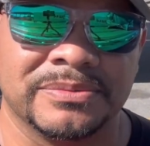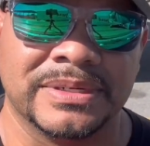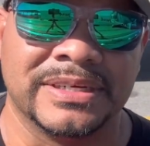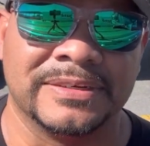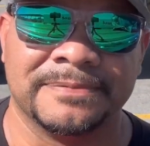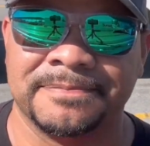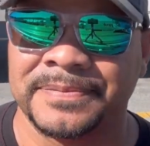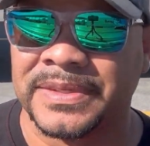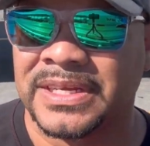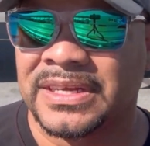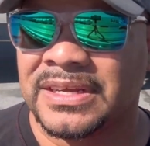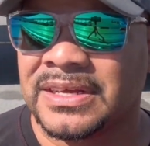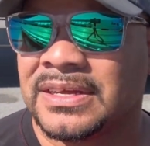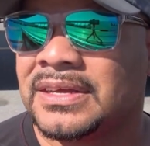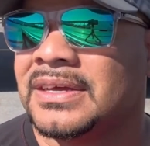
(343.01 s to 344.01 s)
but
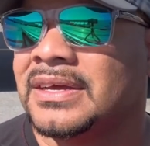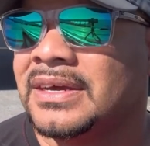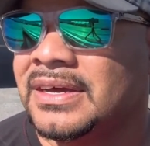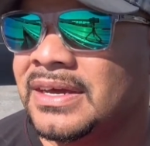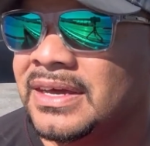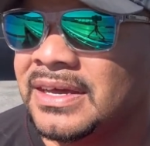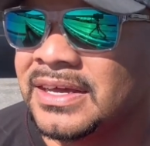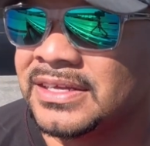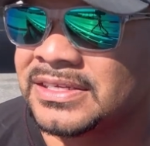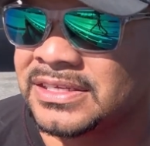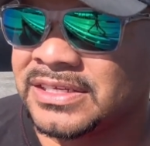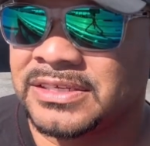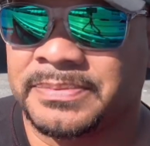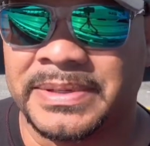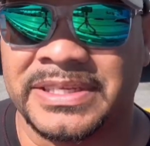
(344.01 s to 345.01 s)

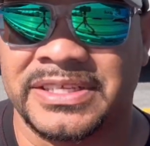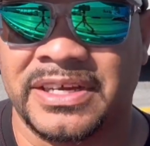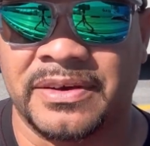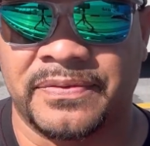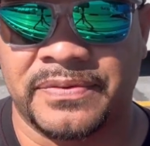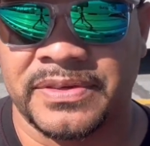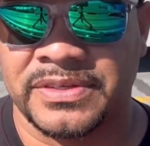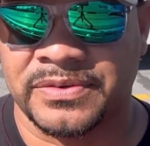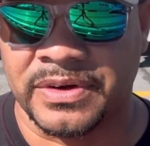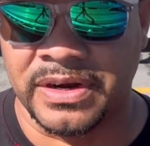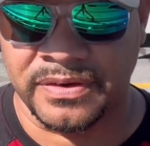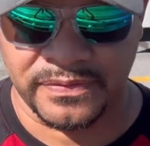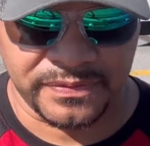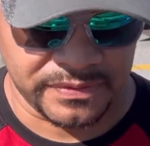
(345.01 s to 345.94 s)
it's been tough. It's rough.